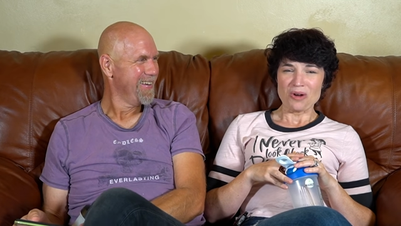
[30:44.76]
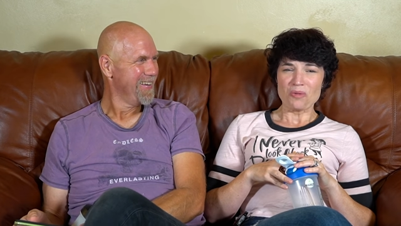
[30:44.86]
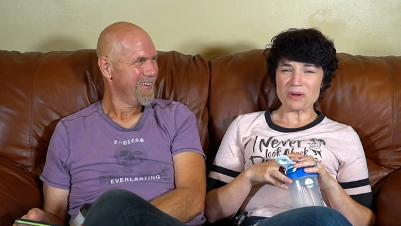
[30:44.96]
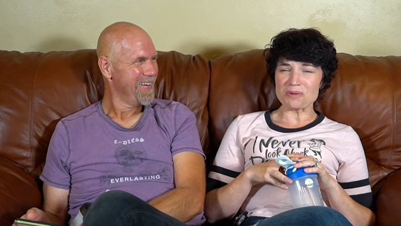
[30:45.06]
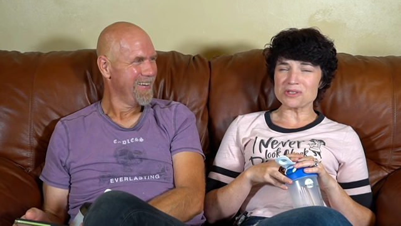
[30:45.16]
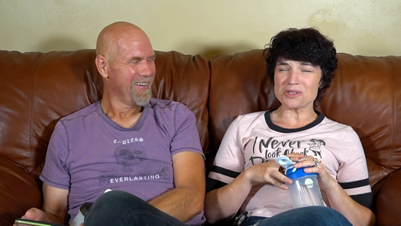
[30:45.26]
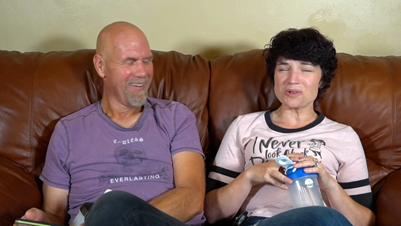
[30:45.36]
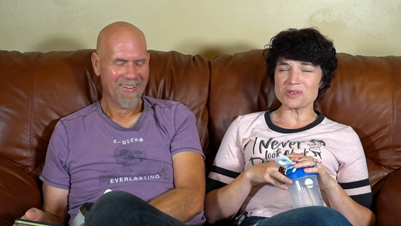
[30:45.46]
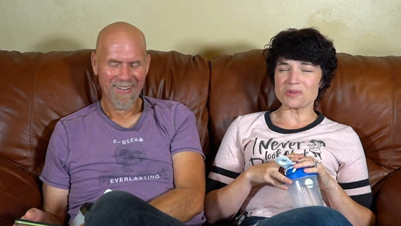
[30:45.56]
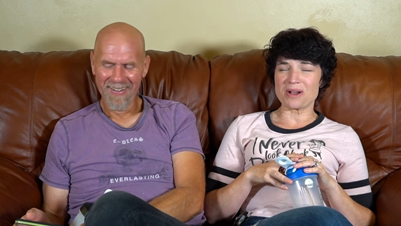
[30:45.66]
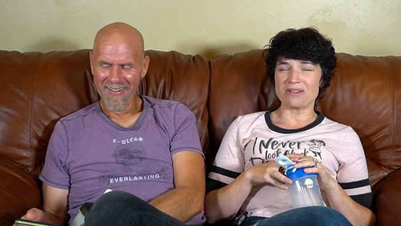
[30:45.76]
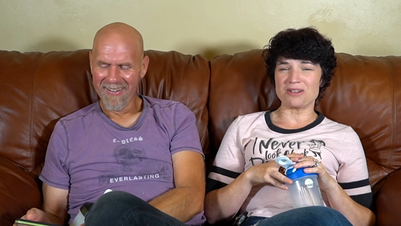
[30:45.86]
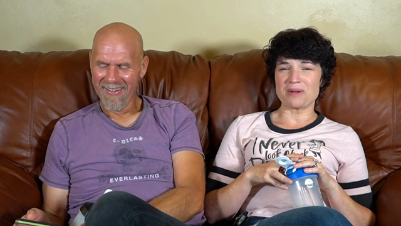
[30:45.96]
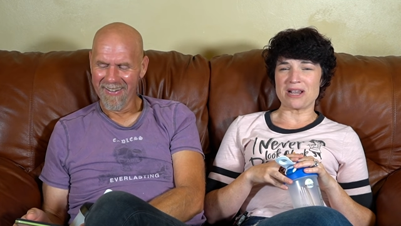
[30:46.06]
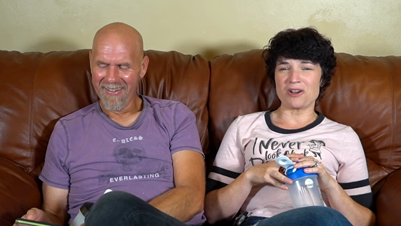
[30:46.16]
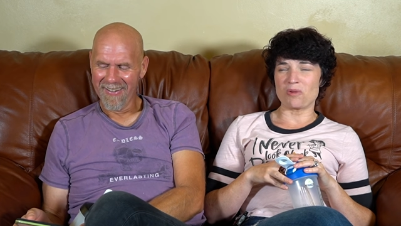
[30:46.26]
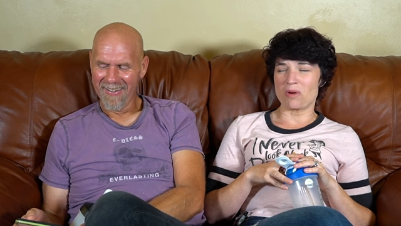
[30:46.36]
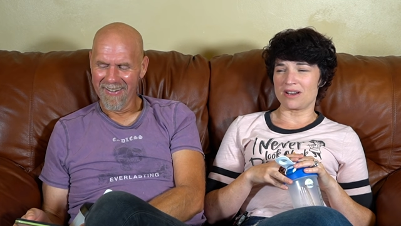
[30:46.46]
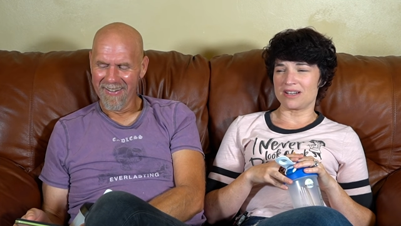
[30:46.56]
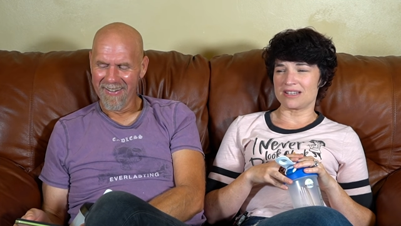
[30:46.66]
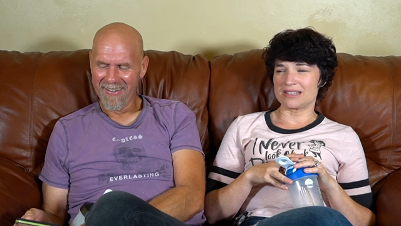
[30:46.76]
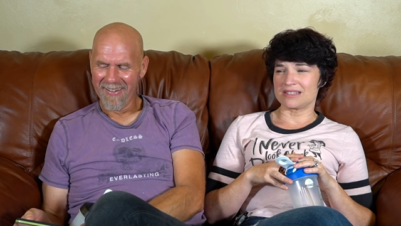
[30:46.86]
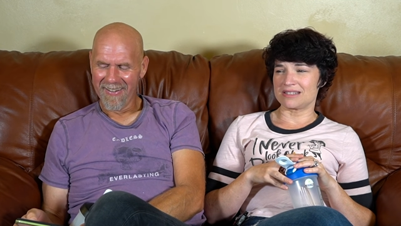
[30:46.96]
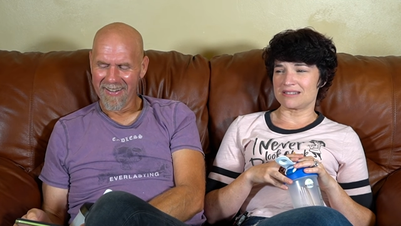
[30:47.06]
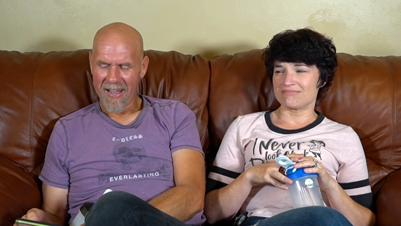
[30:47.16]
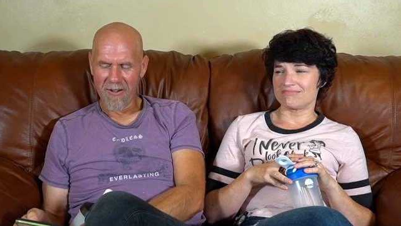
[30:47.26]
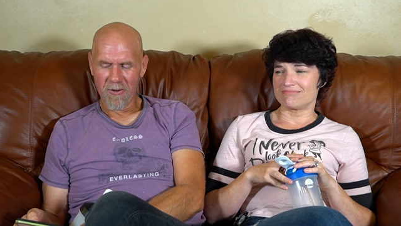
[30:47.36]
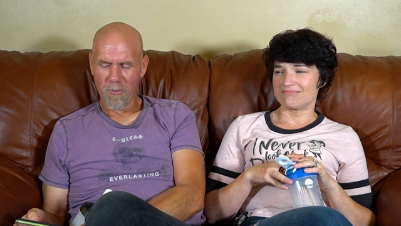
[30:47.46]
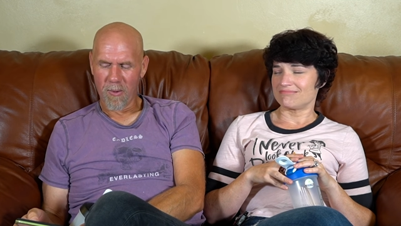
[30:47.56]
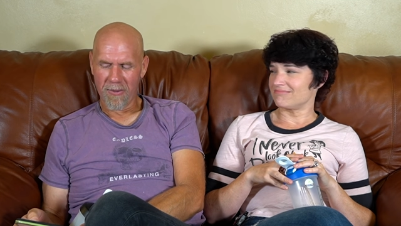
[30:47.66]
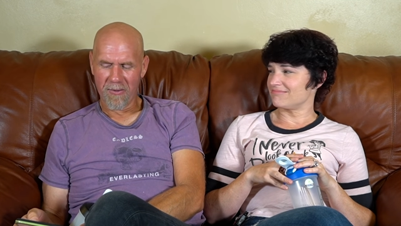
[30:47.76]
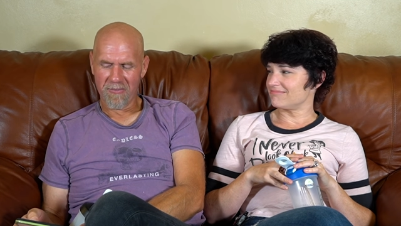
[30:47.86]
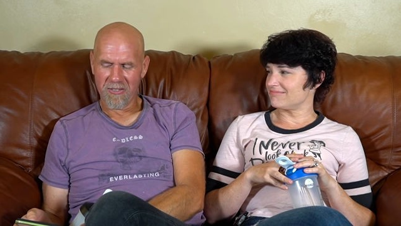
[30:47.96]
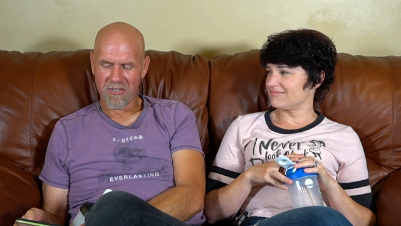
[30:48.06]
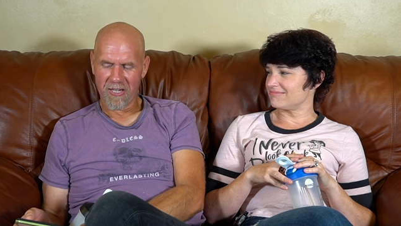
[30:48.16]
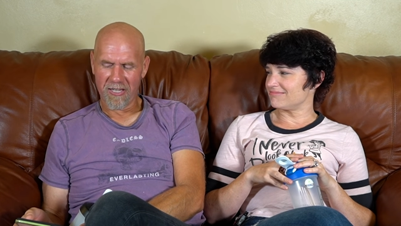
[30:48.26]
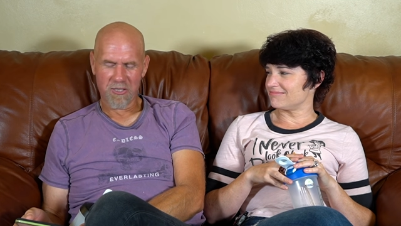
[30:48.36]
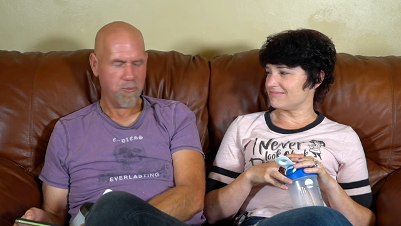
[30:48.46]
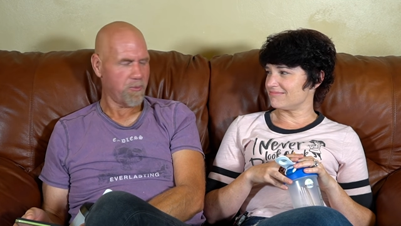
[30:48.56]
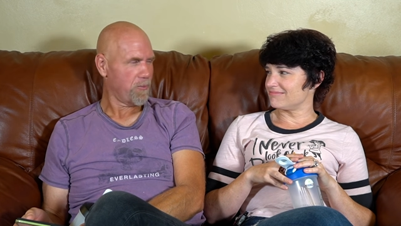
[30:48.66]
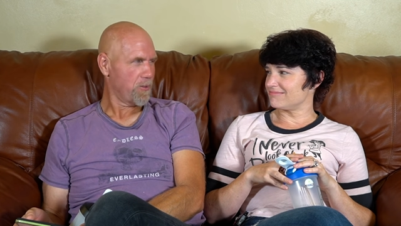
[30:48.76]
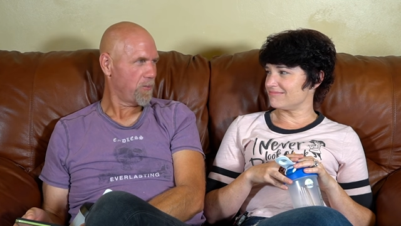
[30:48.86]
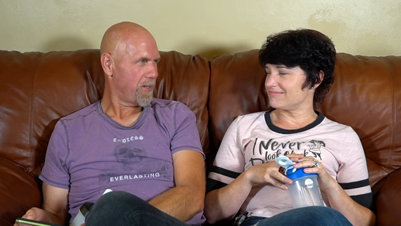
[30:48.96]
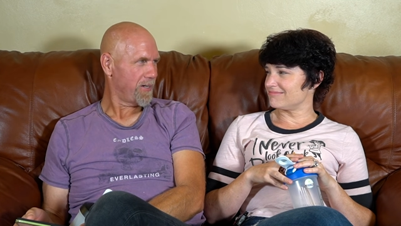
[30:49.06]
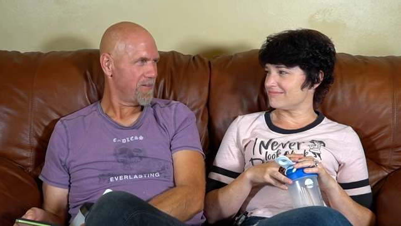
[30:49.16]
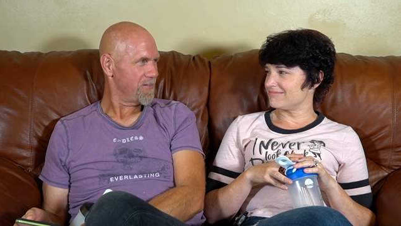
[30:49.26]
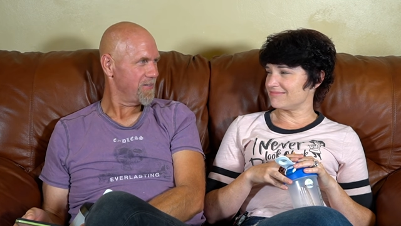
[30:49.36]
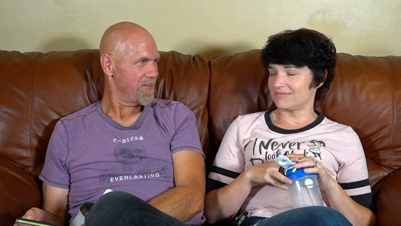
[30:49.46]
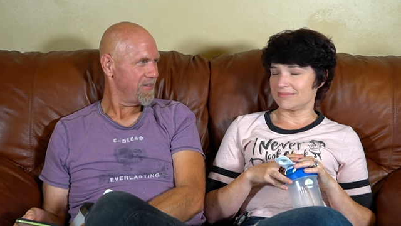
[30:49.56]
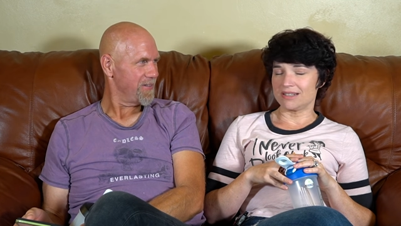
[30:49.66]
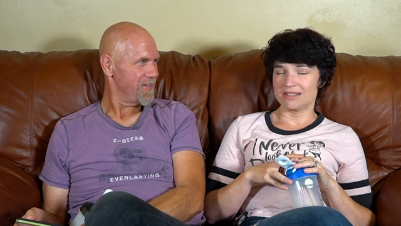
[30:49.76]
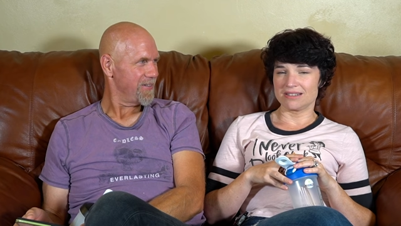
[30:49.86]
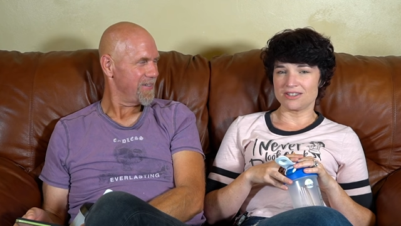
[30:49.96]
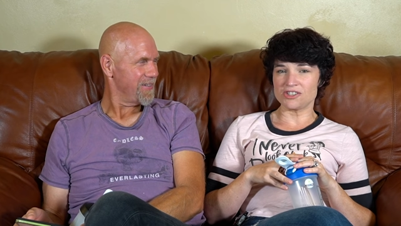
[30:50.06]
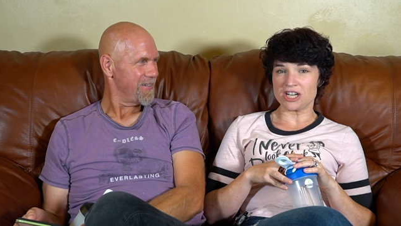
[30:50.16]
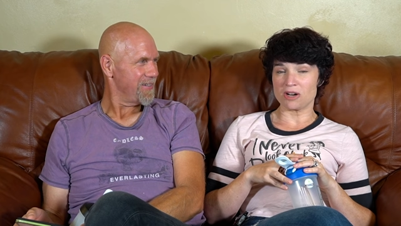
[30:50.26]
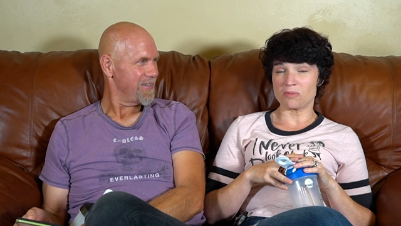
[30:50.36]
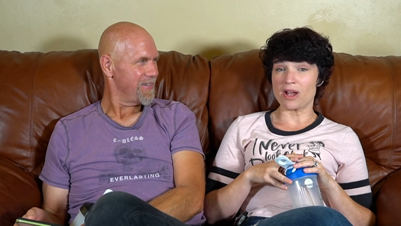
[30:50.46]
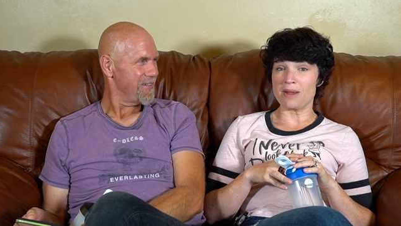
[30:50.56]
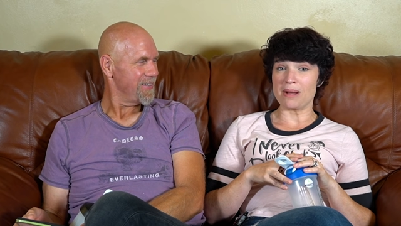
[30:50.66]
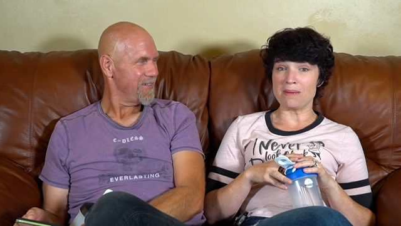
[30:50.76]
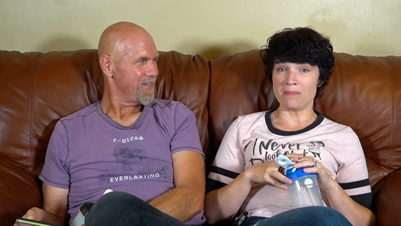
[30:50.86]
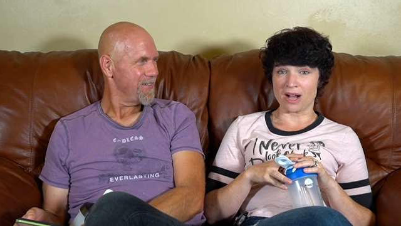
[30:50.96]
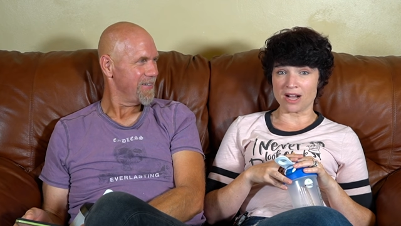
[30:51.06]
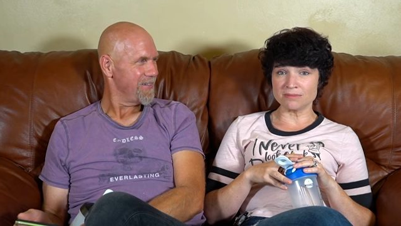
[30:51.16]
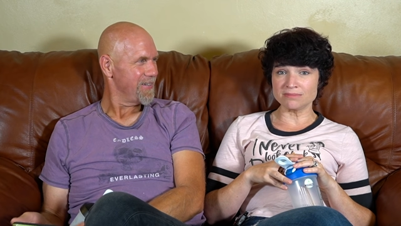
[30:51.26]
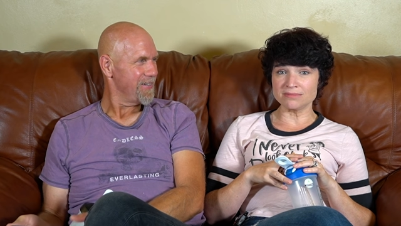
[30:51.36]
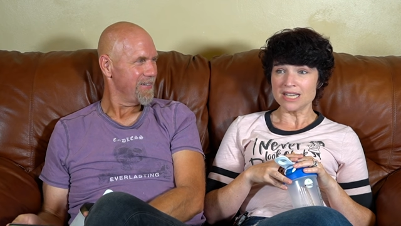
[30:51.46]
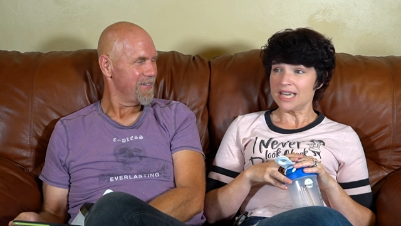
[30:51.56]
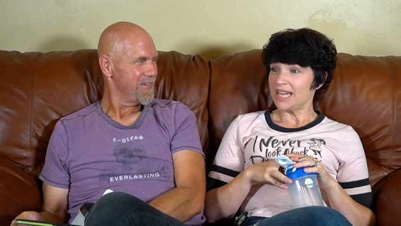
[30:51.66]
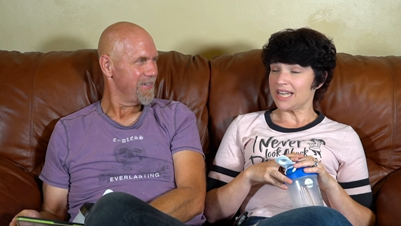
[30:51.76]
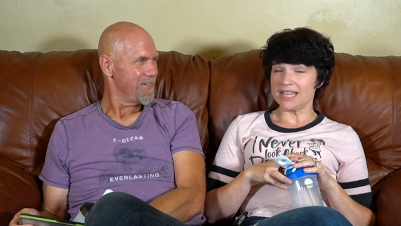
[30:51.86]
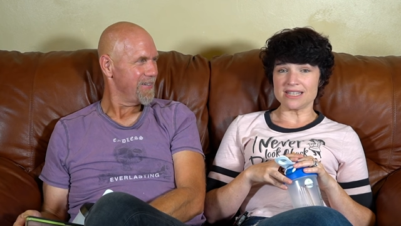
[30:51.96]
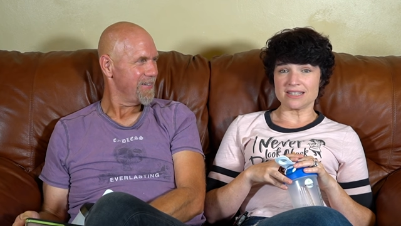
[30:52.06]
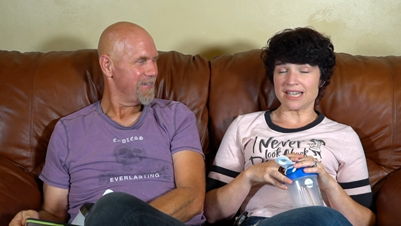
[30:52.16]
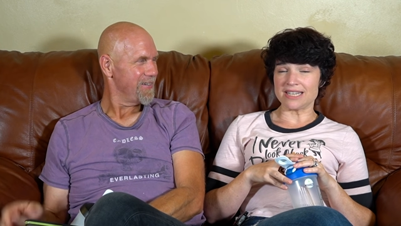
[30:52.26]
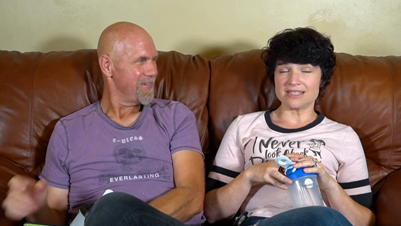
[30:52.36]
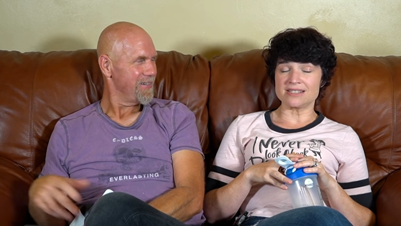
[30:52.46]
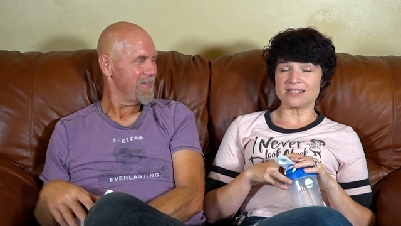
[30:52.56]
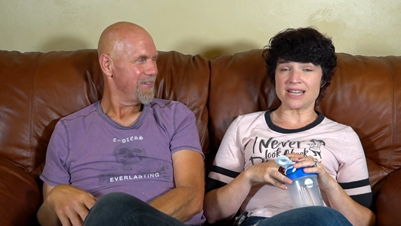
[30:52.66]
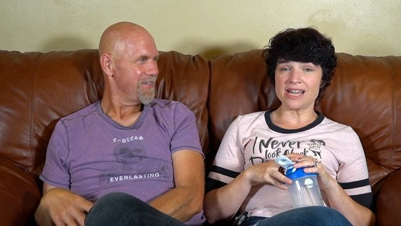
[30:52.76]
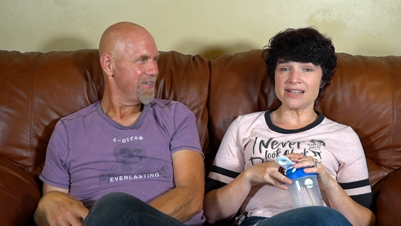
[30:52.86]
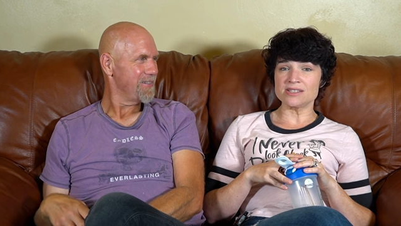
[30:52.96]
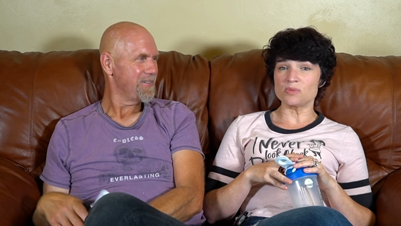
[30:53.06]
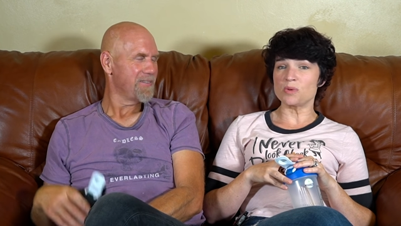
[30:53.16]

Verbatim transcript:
Speaker 1: We were so surrounded by iguanas.
Speaker 2: I don't know why you have such an issue with iguanas.
Speaker 1: They're terrible. And my mom, it like stays